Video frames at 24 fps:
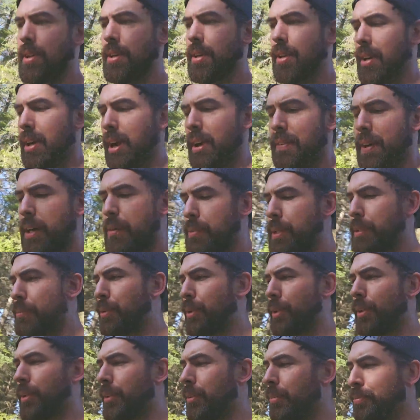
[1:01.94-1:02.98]
I've had
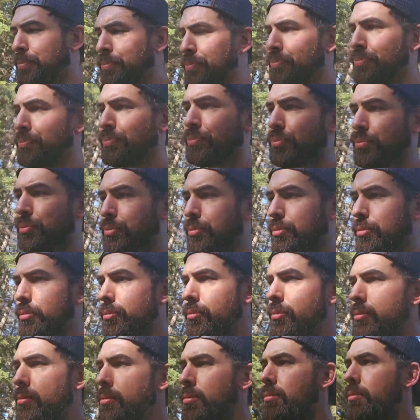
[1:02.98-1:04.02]
people
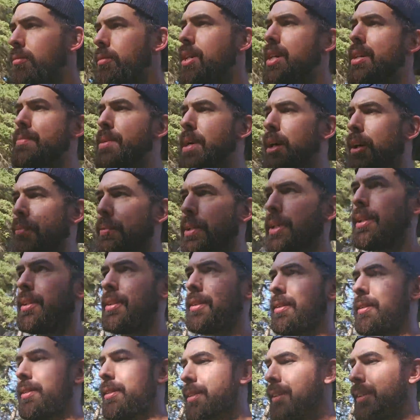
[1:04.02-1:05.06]
email me
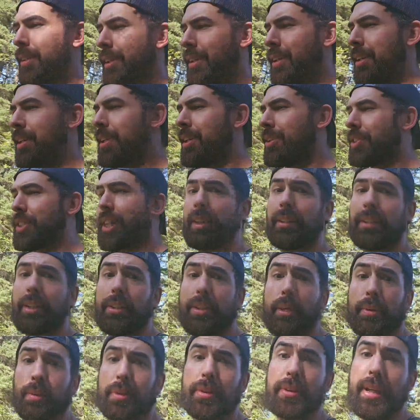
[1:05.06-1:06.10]
saying that
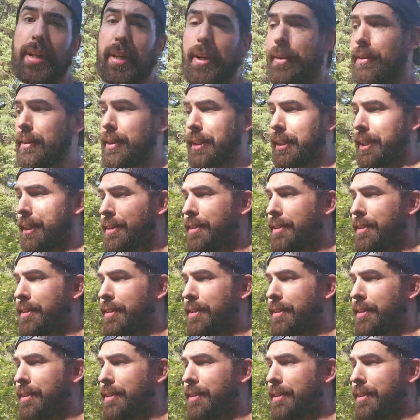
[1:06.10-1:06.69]
they were there, like in